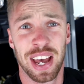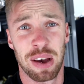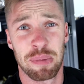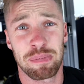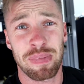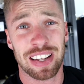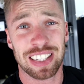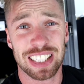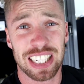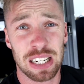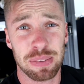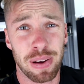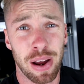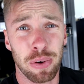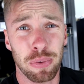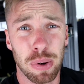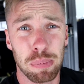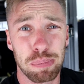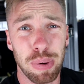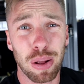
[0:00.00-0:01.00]
Messing
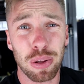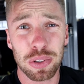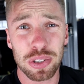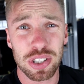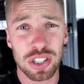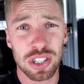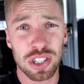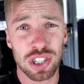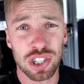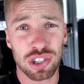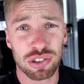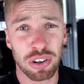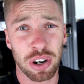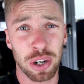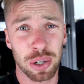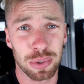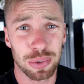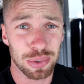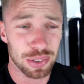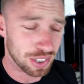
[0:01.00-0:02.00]
about with bolts and
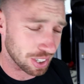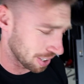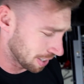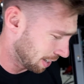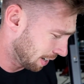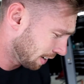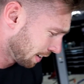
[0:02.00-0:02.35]
screws?